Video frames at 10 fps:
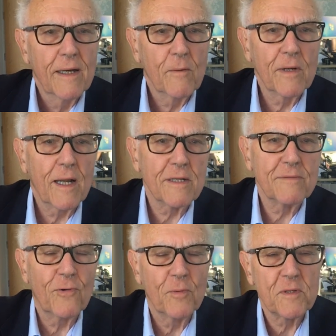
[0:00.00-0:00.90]
we'd like to
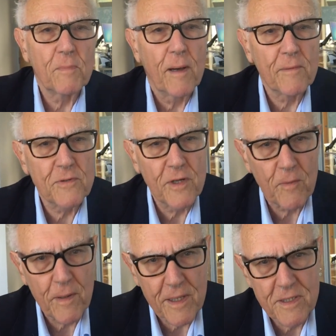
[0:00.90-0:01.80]
form a Department of General
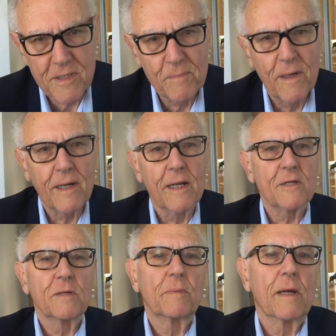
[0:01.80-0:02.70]
Practice that might
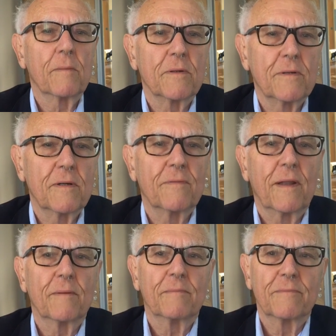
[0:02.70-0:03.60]
actually be able to
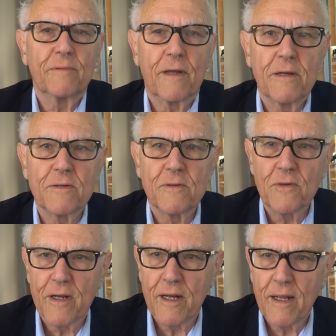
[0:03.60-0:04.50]
develop vocational
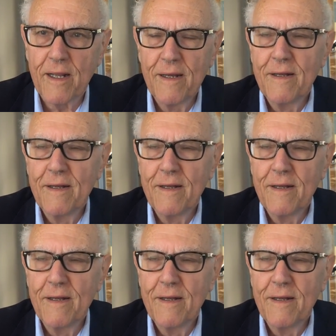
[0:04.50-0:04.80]
training.